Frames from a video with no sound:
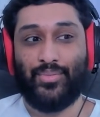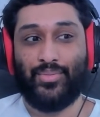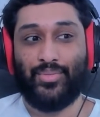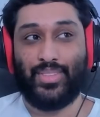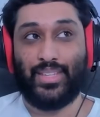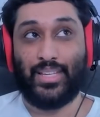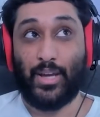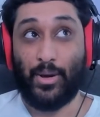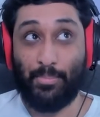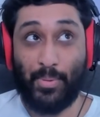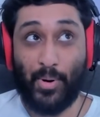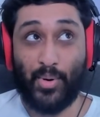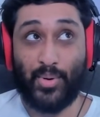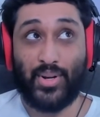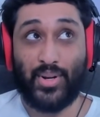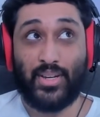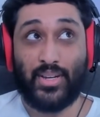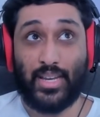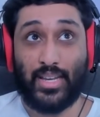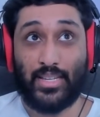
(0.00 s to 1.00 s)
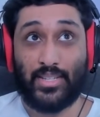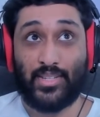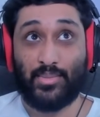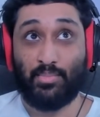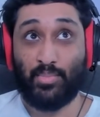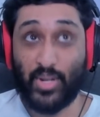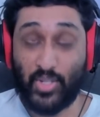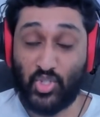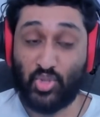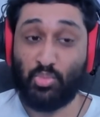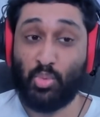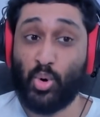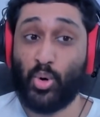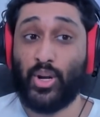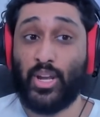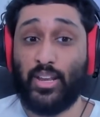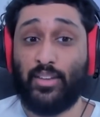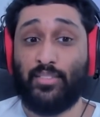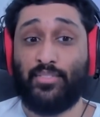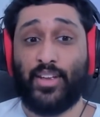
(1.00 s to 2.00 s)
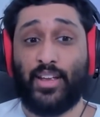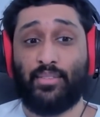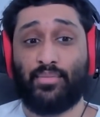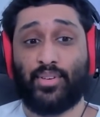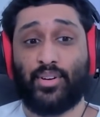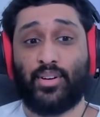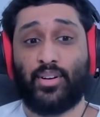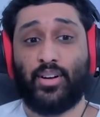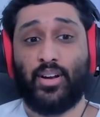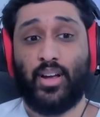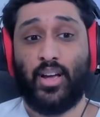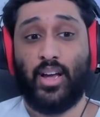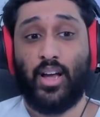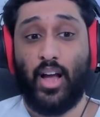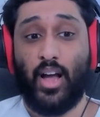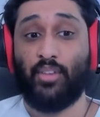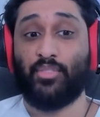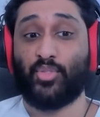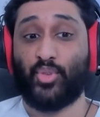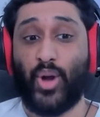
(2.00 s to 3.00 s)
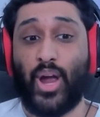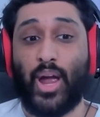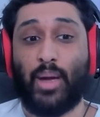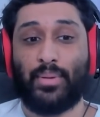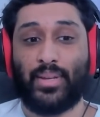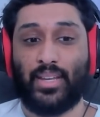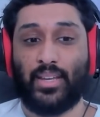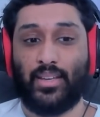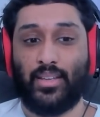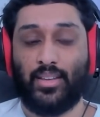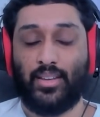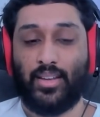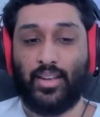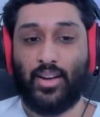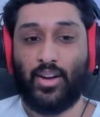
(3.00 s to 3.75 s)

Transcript: the opponent is much more in favor of grabbing it